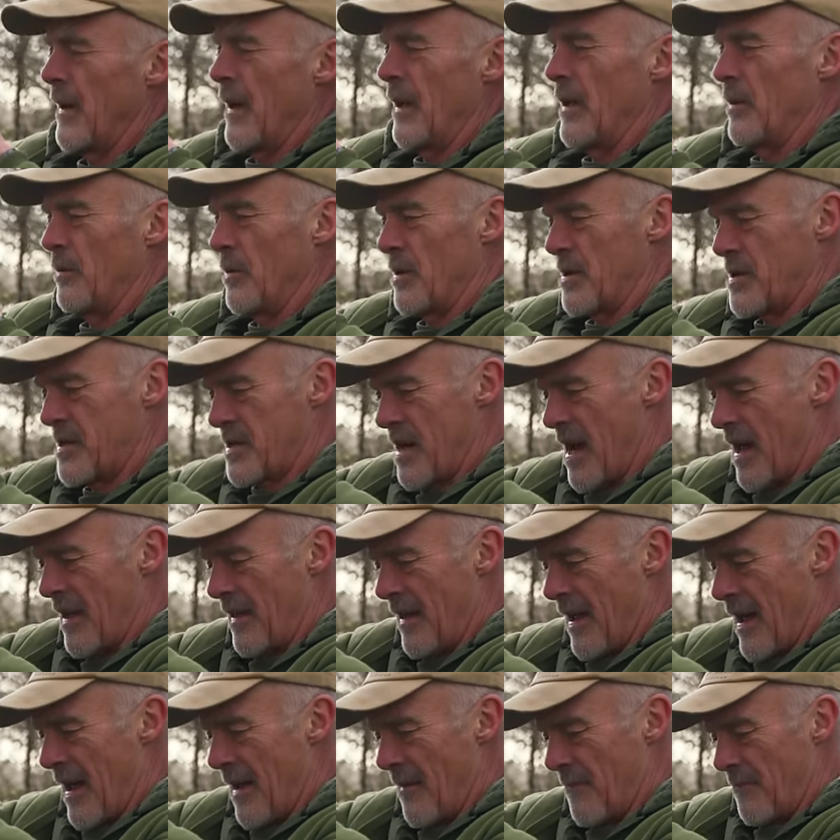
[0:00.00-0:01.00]
you want to set
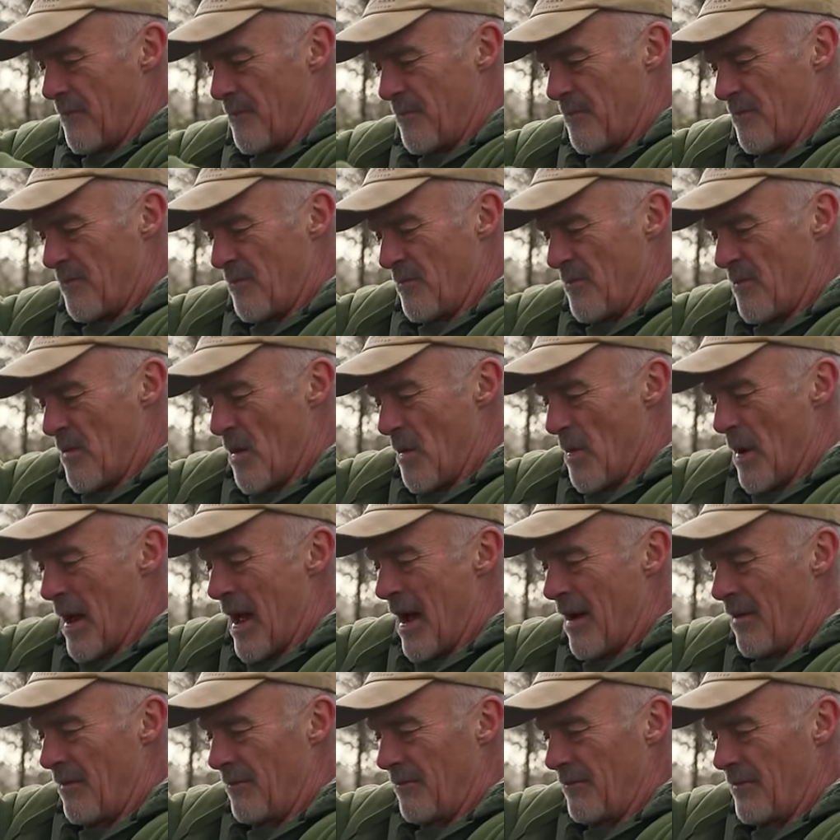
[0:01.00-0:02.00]
that
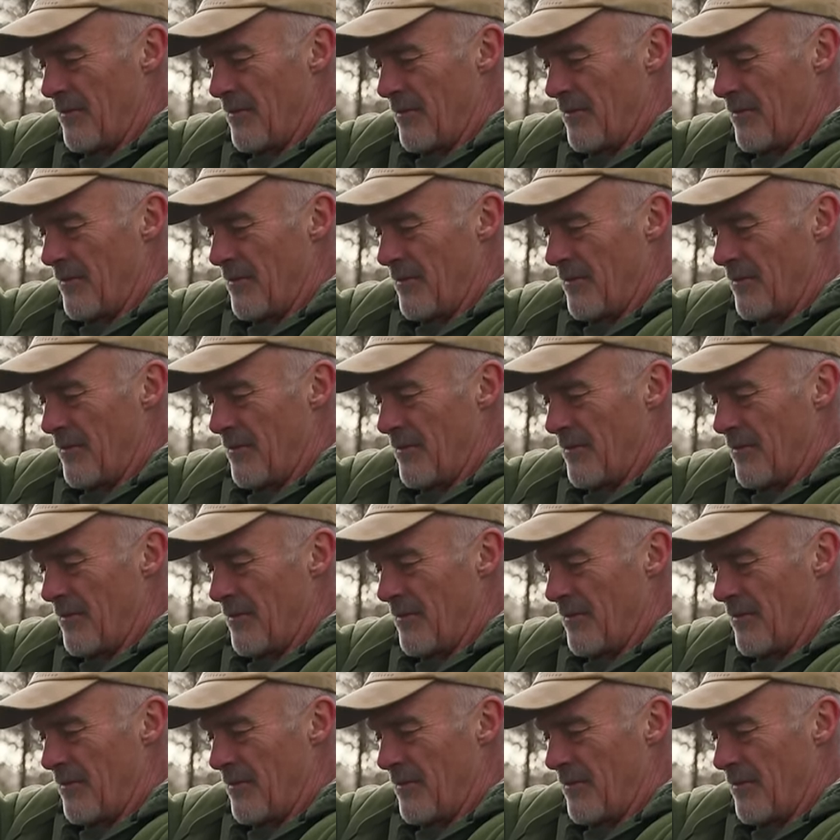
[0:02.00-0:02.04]
about,